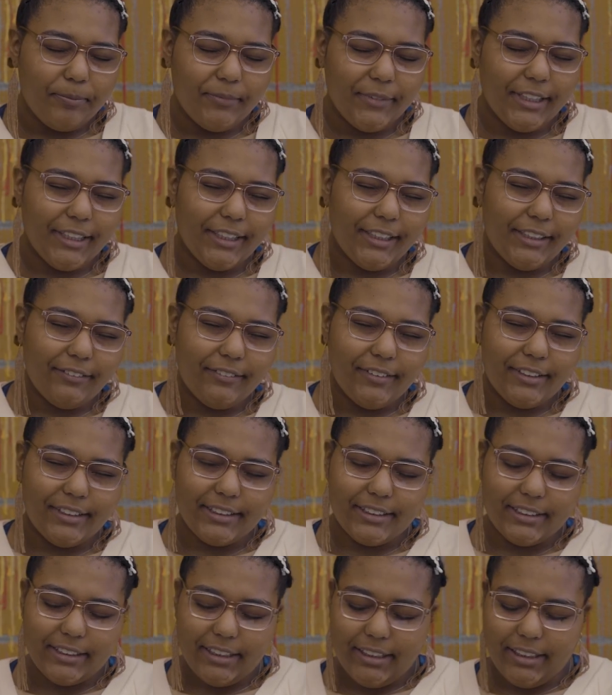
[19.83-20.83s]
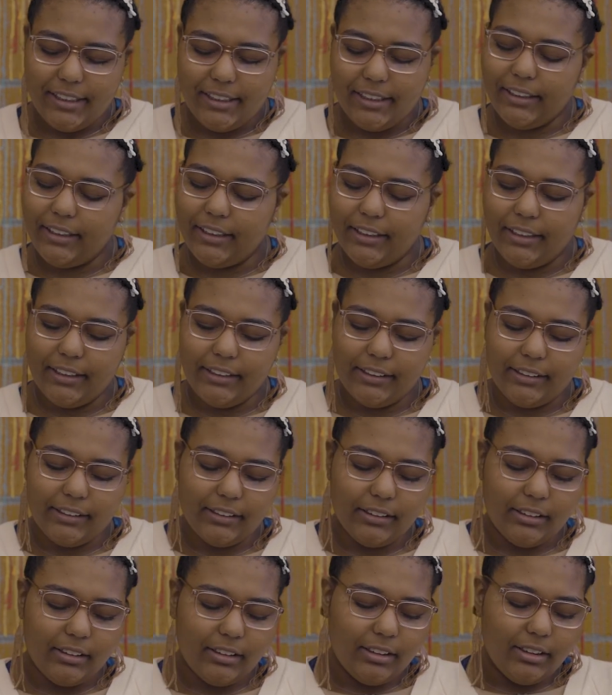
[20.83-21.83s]
But it was a
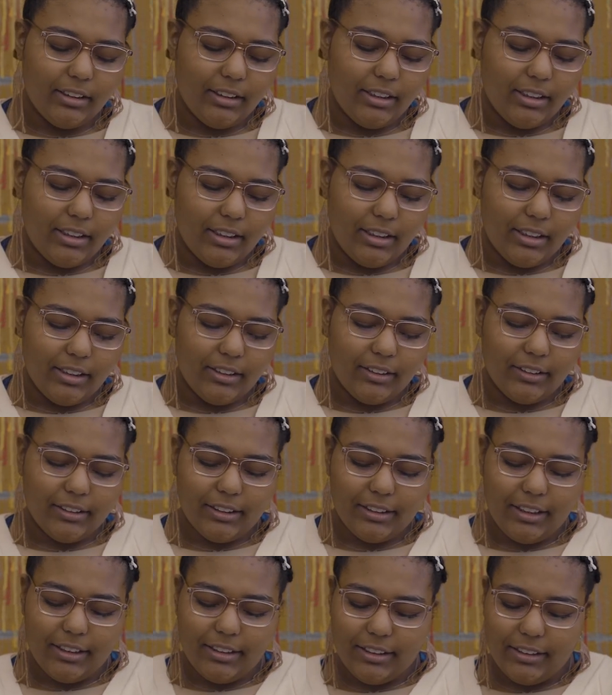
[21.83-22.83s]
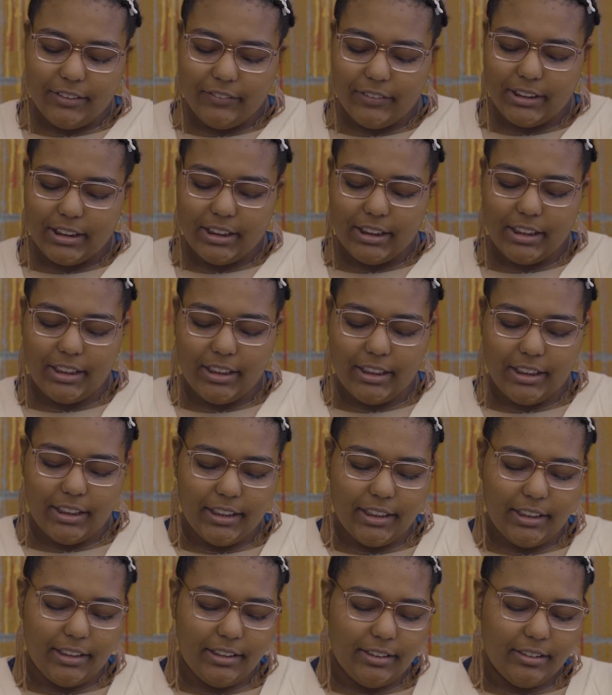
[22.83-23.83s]
it was a
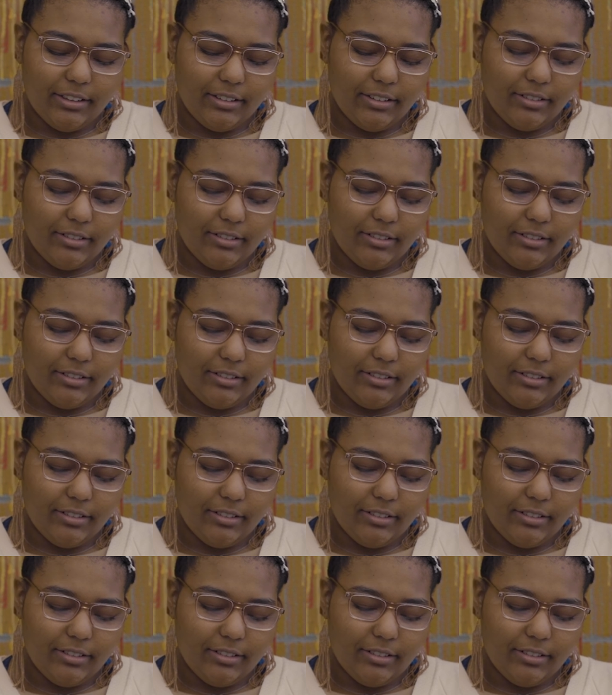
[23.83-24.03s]
good